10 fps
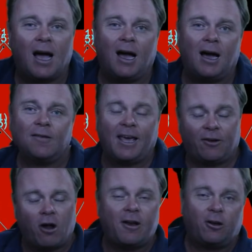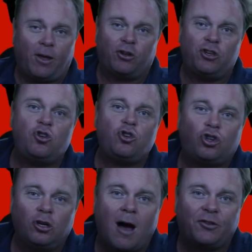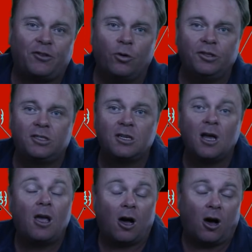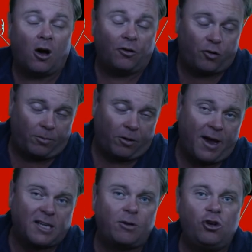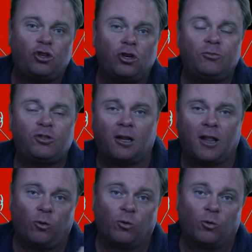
Later on it'll be on YouTube afterwards, on Cryptogasmic YouTube channel and also